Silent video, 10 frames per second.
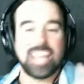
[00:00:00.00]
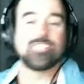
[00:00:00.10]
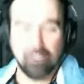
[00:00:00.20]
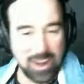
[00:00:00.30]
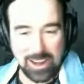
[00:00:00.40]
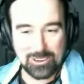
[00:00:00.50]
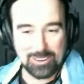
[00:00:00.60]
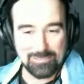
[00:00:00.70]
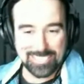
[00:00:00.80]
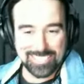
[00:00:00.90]
fright or
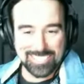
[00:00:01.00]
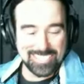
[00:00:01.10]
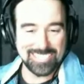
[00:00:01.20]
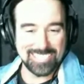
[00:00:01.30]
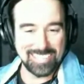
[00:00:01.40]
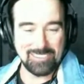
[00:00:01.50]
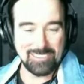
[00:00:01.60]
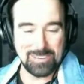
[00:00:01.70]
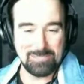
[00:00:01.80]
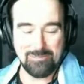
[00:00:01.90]
nervousness like
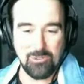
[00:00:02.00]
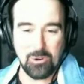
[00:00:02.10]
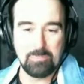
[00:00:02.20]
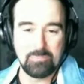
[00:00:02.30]
when you perform?